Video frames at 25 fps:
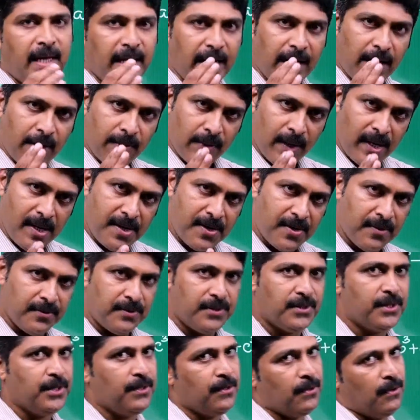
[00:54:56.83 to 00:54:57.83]
equal to
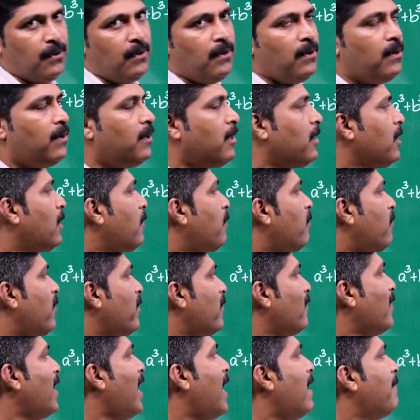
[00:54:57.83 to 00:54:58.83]
0,
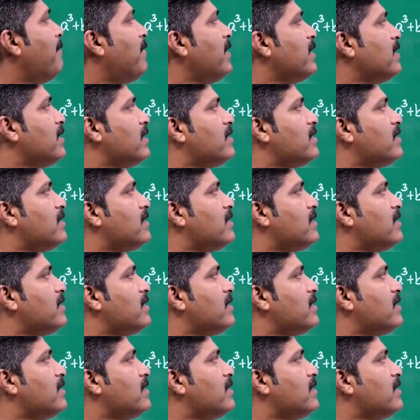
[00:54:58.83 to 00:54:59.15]
what will happen?